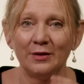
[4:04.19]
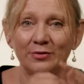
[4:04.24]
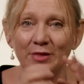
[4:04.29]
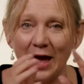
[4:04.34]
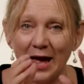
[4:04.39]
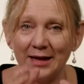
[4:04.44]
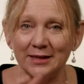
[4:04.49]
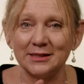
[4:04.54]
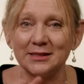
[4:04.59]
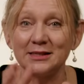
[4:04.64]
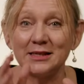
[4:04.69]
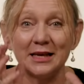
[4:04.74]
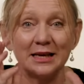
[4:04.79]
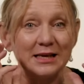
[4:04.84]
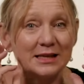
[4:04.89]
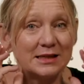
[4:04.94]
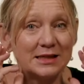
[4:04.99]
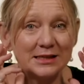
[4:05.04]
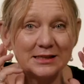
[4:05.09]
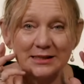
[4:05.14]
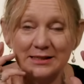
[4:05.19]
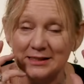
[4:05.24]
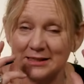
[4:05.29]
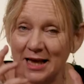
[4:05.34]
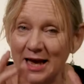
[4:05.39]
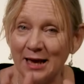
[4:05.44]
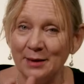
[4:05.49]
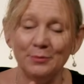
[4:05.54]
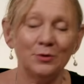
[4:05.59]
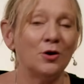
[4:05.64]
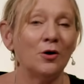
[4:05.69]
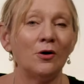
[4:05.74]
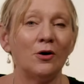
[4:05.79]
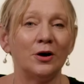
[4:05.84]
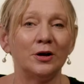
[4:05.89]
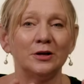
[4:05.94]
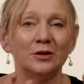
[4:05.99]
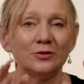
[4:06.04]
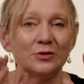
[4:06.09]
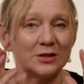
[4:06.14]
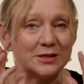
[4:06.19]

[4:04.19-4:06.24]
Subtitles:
That's the same God,